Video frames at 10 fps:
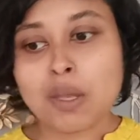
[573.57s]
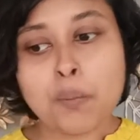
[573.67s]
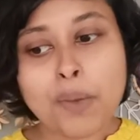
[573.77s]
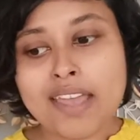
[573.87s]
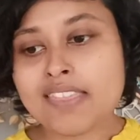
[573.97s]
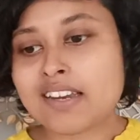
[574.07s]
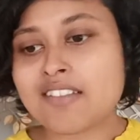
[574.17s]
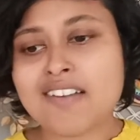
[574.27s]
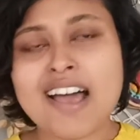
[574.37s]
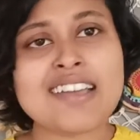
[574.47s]
when the
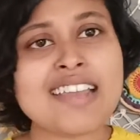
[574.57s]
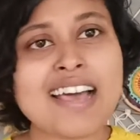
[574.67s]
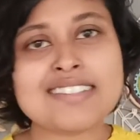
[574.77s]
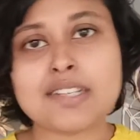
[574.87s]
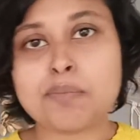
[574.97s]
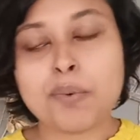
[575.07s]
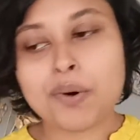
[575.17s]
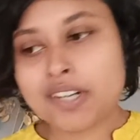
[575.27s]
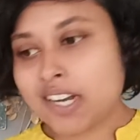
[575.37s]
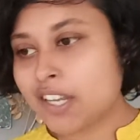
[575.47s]
divine has
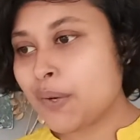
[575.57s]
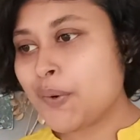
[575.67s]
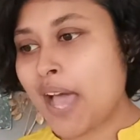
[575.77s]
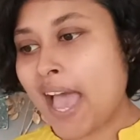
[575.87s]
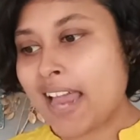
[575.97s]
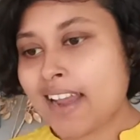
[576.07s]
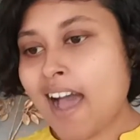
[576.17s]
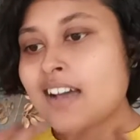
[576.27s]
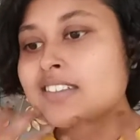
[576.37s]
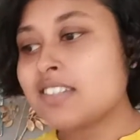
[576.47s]
supported you and
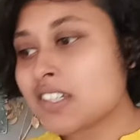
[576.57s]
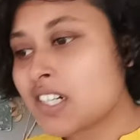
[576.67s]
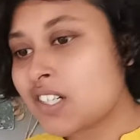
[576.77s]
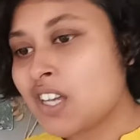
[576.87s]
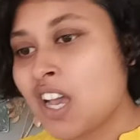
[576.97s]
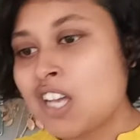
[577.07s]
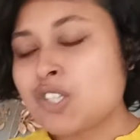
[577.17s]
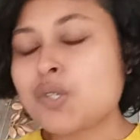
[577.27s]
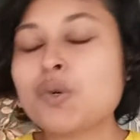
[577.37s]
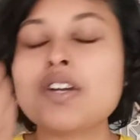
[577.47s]
answered
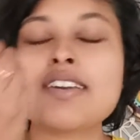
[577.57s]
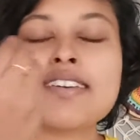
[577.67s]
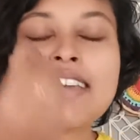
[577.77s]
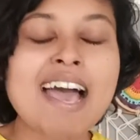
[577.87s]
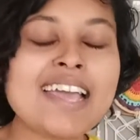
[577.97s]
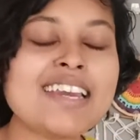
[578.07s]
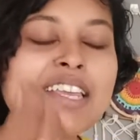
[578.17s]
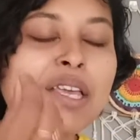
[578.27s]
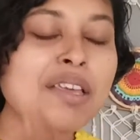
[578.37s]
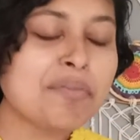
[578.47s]
to your
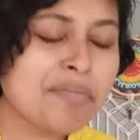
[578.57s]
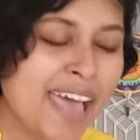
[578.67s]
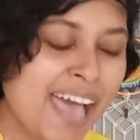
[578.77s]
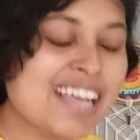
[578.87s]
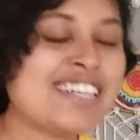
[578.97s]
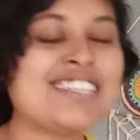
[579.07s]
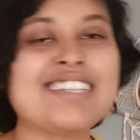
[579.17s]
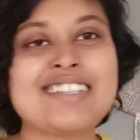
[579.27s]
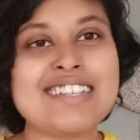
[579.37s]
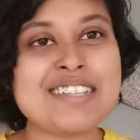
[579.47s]
tiny action,